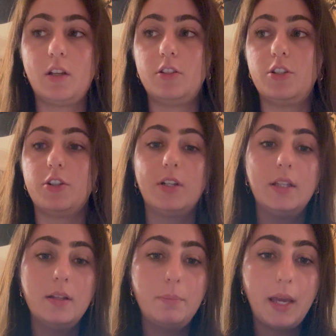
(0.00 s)
During
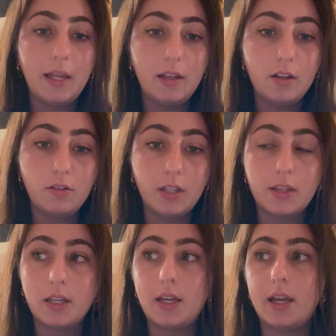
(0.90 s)
the
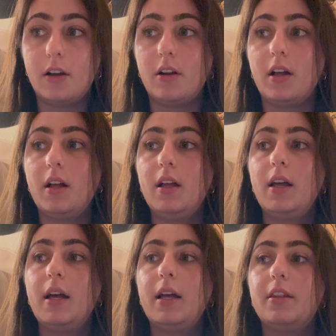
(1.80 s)
Paleolithic era,
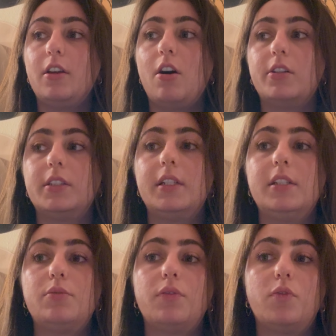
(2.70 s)
the
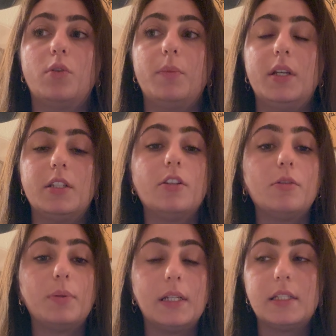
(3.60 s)
continents were forming into their
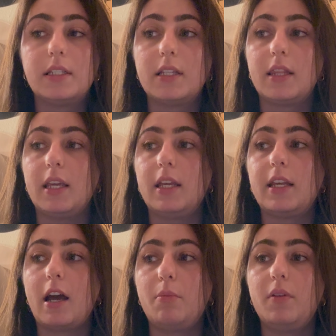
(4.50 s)
places that they can
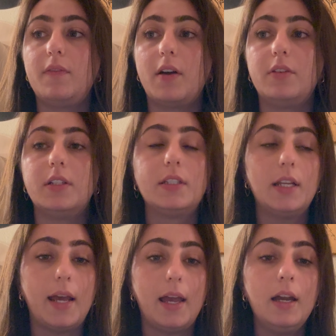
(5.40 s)
now be found in
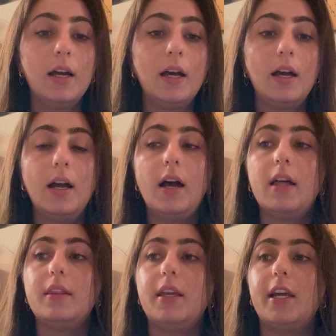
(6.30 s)
today.
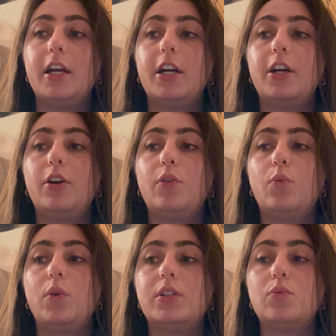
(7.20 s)
There
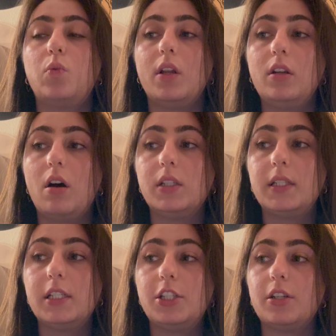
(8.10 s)
was one
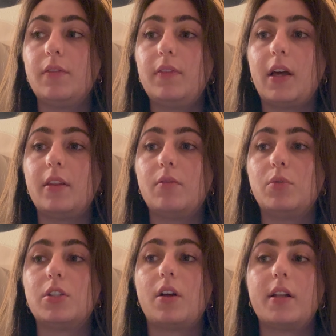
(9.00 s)
continent shift that
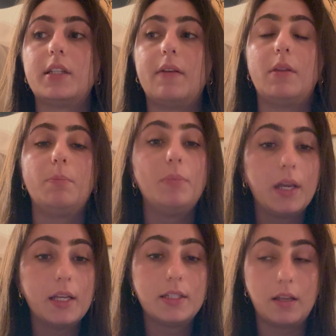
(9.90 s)
was thought to have the
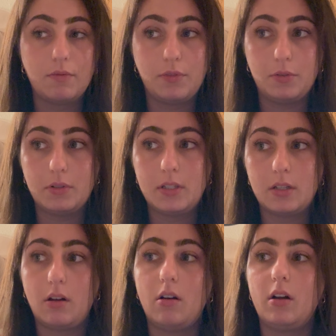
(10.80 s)
biggest influence
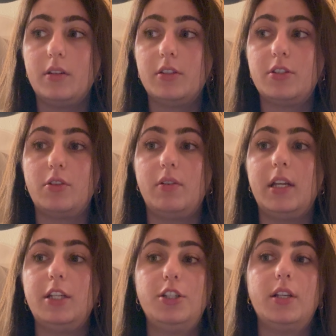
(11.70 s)
on the Stone
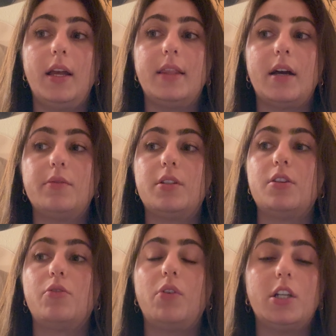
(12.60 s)
Age, and that was the
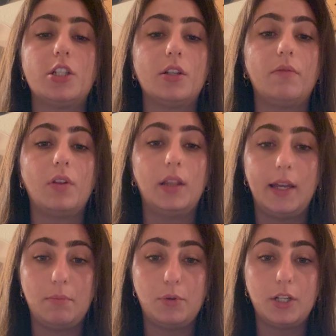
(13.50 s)
creation of the
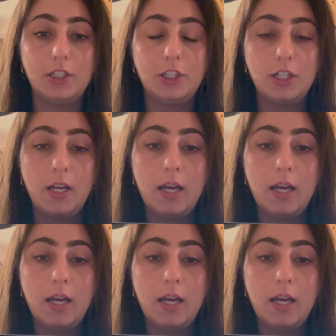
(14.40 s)
land bridge.